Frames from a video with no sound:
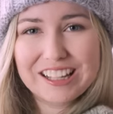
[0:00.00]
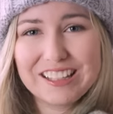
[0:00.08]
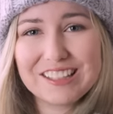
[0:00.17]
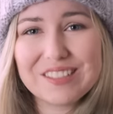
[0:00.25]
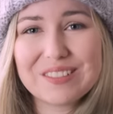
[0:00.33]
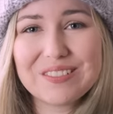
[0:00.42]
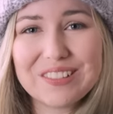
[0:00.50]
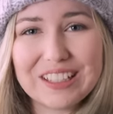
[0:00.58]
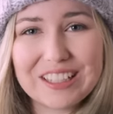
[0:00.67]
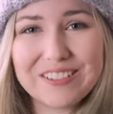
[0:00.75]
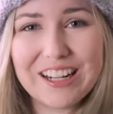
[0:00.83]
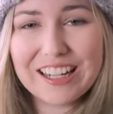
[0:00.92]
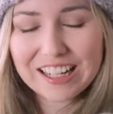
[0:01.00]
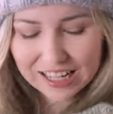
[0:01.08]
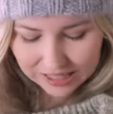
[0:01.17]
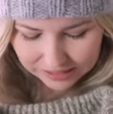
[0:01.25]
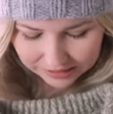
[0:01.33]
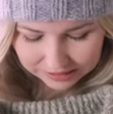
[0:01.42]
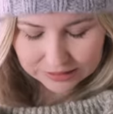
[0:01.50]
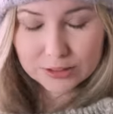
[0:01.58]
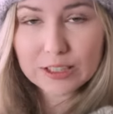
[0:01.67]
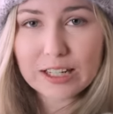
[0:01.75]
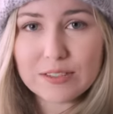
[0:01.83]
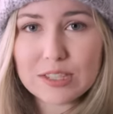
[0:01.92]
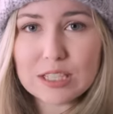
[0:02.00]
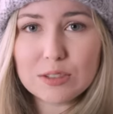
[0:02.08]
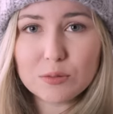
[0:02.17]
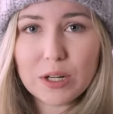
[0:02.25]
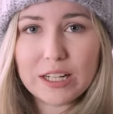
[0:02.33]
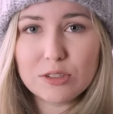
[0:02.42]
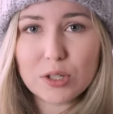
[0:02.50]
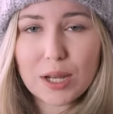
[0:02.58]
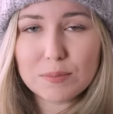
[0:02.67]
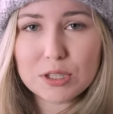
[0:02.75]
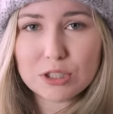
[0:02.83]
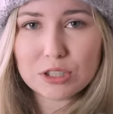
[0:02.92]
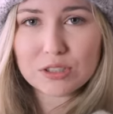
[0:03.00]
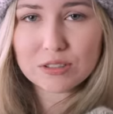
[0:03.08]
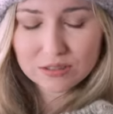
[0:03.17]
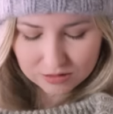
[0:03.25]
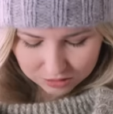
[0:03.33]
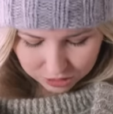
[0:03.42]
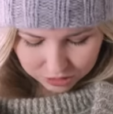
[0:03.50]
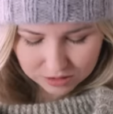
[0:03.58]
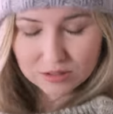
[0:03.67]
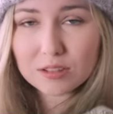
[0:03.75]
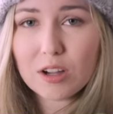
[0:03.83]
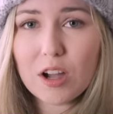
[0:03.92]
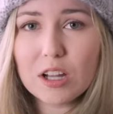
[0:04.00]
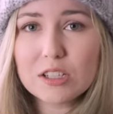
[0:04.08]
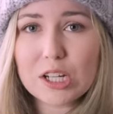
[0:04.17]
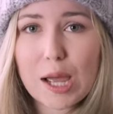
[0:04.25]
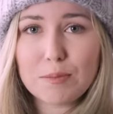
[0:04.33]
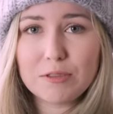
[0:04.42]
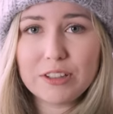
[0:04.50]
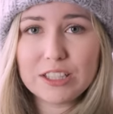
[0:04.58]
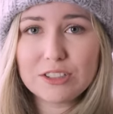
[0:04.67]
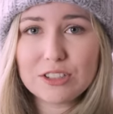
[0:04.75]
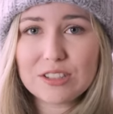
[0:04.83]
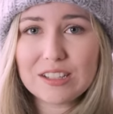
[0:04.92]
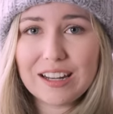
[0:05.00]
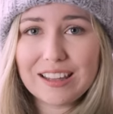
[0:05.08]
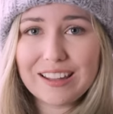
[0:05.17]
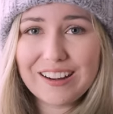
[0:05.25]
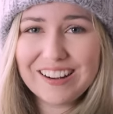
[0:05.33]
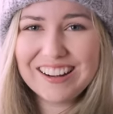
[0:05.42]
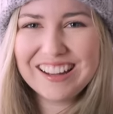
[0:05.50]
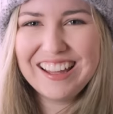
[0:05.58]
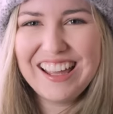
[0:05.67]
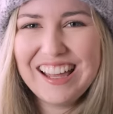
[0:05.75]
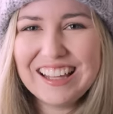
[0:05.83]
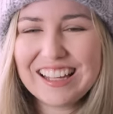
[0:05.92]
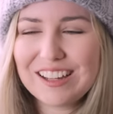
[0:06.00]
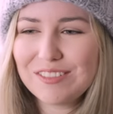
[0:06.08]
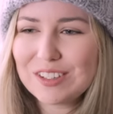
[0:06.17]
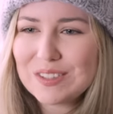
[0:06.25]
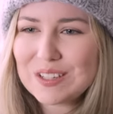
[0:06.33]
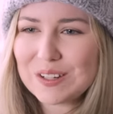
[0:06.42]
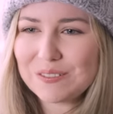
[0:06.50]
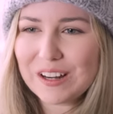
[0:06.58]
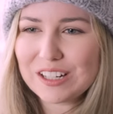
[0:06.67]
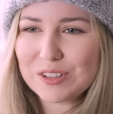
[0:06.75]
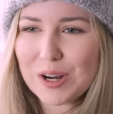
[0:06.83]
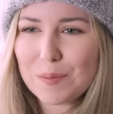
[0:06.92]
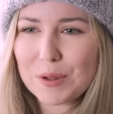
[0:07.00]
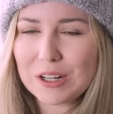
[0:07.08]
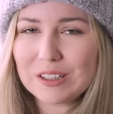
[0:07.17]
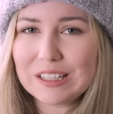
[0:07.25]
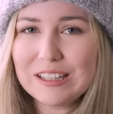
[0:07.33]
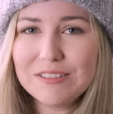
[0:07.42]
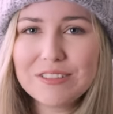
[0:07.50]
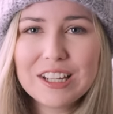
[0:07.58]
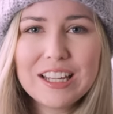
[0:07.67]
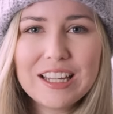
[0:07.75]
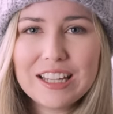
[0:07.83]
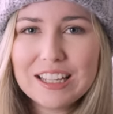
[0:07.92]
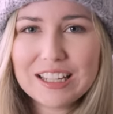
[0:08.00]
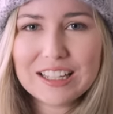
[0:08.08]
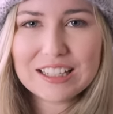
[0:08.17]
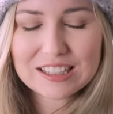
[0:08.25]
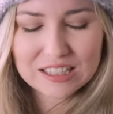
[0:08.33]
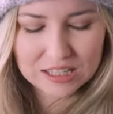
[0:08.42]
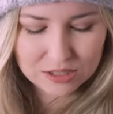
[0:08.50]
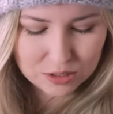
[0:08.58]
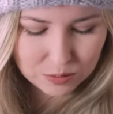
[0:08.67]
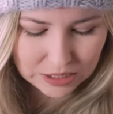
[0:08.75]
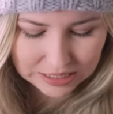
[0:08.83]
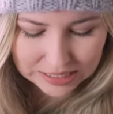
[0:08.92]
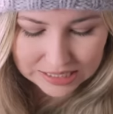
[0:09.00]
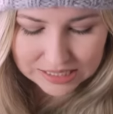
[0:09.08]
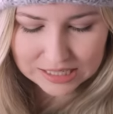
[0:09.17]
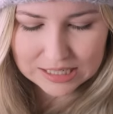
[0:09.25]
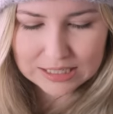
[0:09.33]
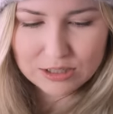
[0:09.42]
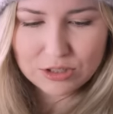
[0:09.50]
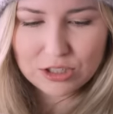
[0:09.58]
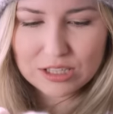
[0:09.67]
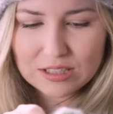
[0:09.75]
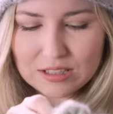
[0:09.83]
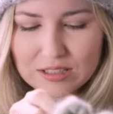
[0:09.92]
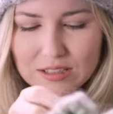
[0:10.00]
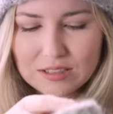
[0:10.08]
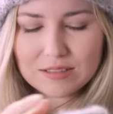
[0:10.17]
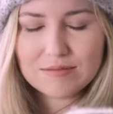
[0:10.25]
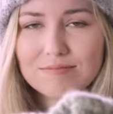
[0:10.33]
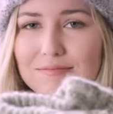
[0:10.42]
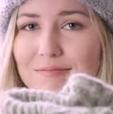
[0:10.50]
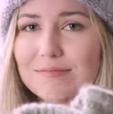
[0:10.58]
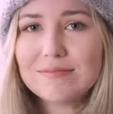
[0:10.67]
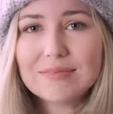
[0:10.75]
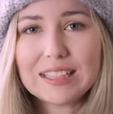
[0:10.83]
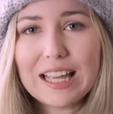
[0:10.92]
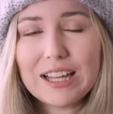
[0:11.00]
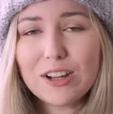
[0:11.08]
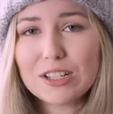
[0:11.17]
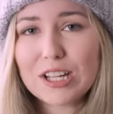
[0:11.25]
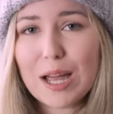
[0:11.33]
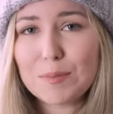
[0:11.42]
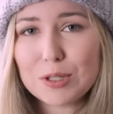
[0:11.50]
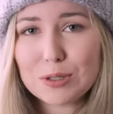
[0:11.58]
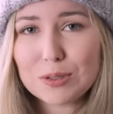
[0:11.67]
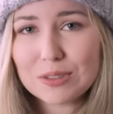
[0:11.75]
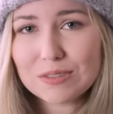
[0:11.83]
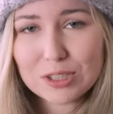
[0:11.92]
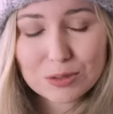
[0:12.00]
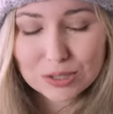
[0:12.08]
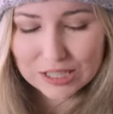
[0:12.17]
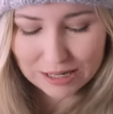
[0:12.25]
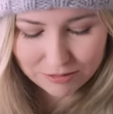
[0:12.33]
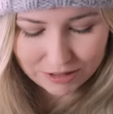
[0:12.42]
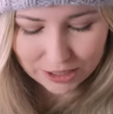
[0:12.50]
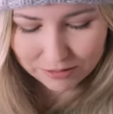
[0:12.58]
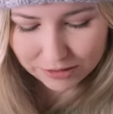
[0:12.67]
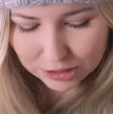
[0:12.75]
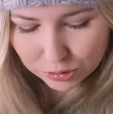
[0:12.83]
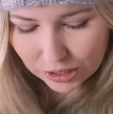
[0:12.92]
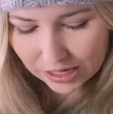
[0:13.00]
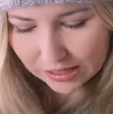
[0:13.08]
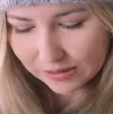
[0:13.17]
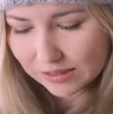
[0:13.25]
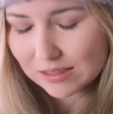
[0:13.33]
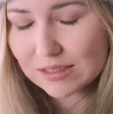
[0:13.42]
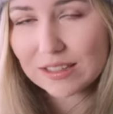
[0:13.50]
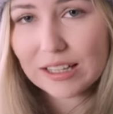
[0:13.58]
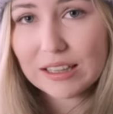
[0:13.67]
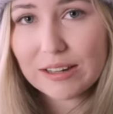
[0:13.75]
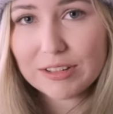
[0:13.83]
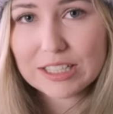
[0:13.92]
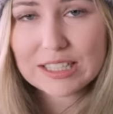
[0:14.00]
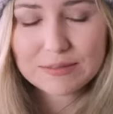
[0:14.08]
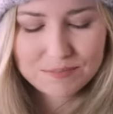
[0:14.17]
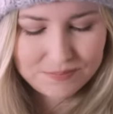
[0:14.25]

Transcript: It is really great. Like, literally, I've seen raindrops just just on top of it, just sitting there. Like, if you see a raindrop on a leaf, it's not soaking in, it's just laying on top. So you, you stay very, very dry in this. I love it.